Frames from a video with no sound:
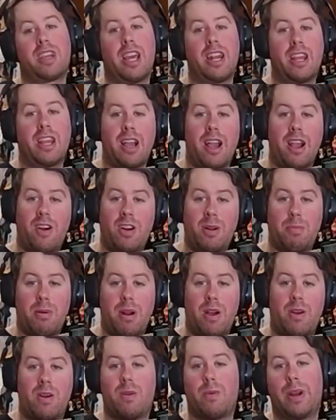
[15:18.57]
getting Coyote
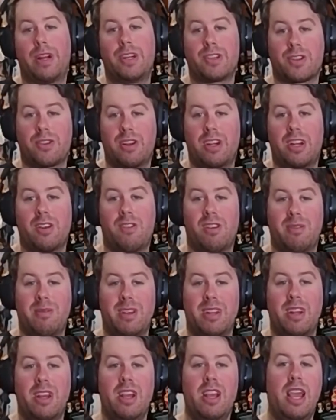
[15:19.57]
Brown or Ranger Green
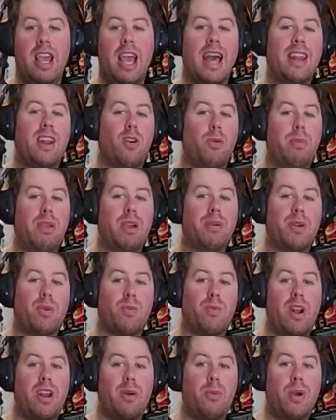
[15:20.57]
equipment, and it'll be able to
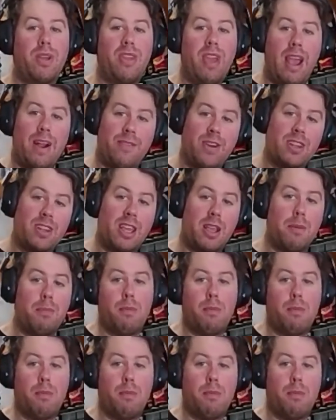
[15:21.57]
run it with everything.